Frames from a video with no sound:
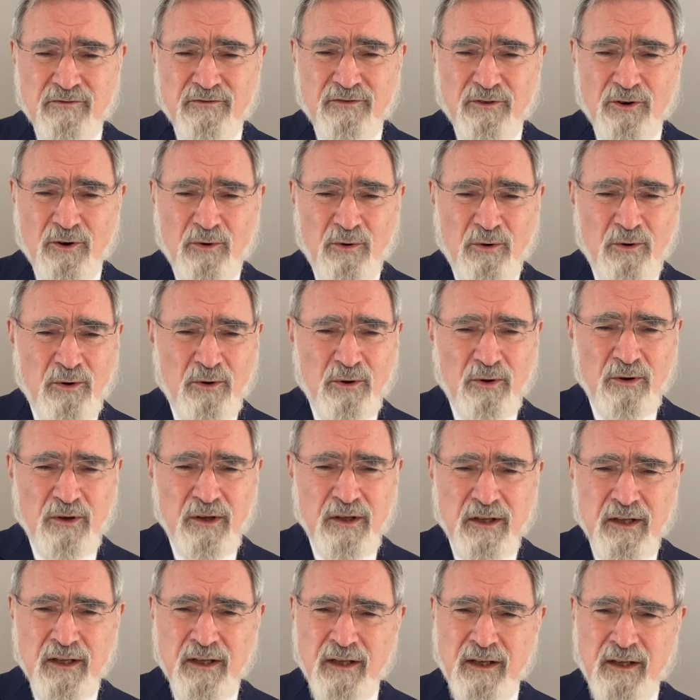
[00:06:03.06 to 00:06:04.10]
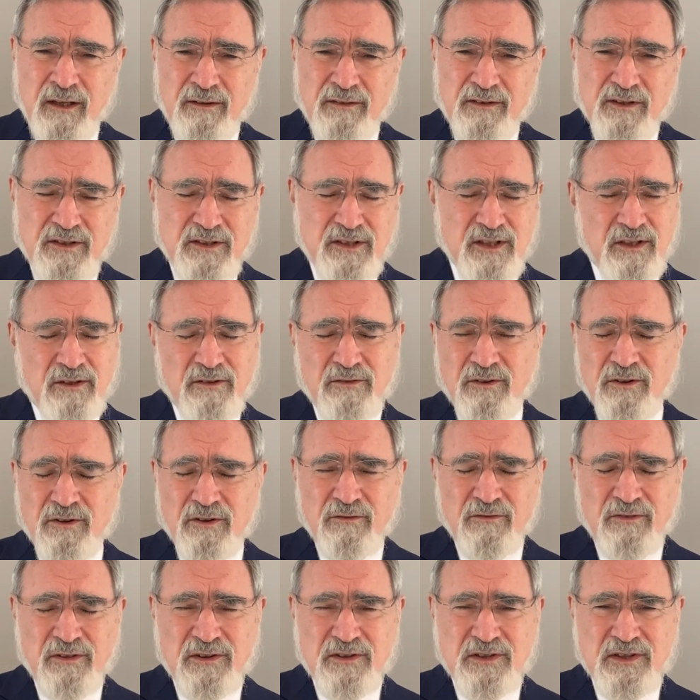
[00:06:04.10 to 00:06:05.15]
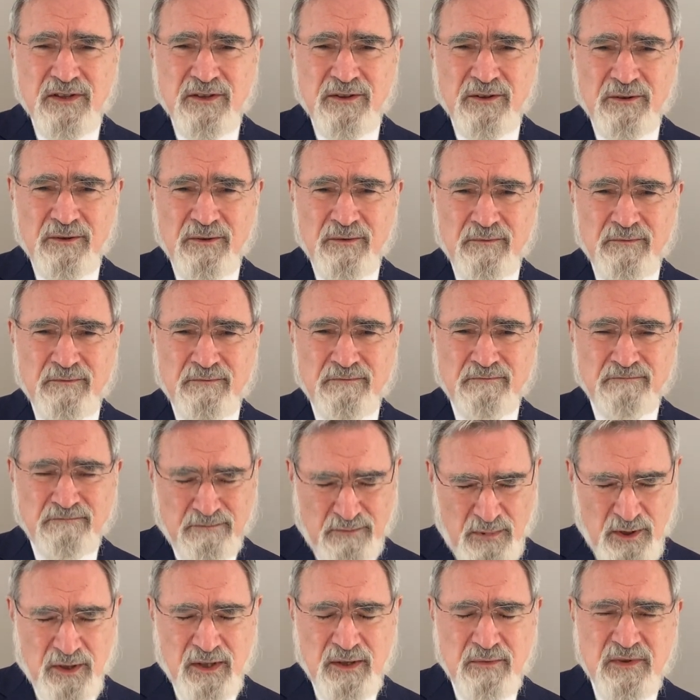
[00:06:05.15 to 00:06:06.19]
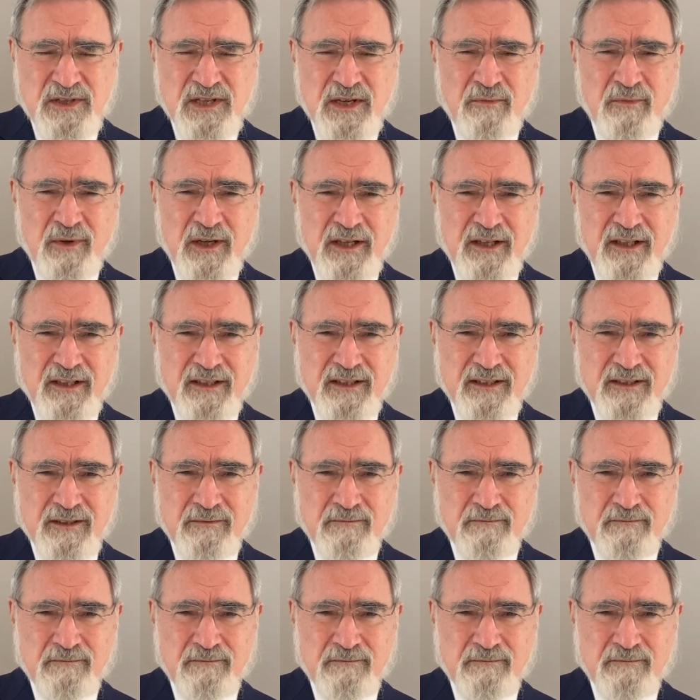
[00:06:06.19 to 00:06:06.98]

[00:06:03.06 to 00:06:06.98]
for all the children of the school. Purim Sameach.